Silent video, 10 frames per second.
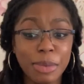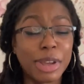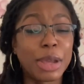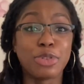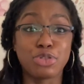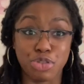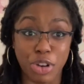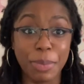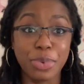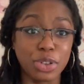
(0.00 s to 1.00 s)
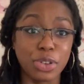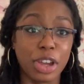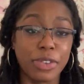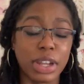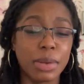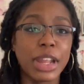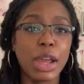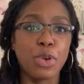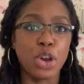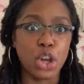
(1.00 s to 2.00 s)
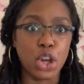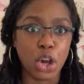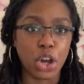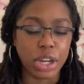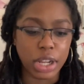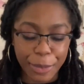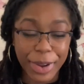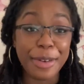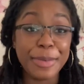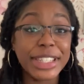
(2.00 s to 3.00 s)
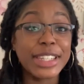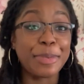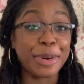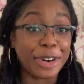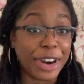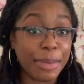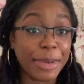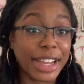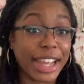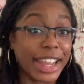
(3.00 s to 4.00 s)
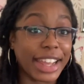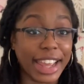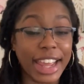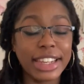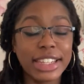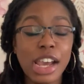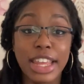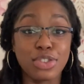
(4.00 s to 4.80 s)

People trampled all over them, they were gone. But when I went to Primark again in